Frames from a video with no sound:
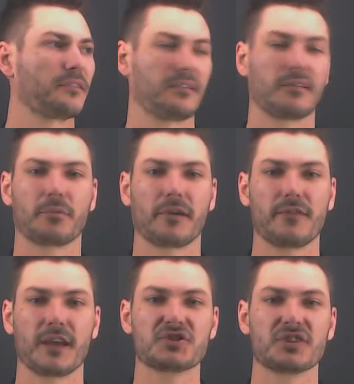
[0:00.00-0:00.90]
This
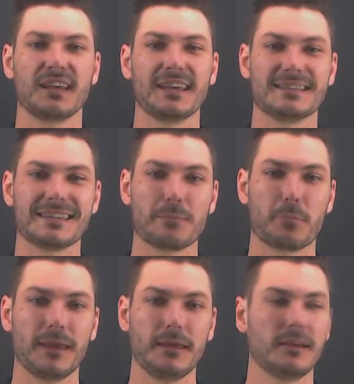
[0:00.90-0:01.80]
abbreviation here,
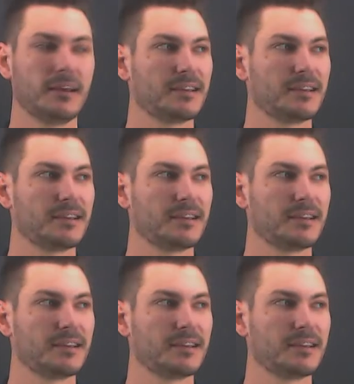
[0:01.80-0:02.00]
DP,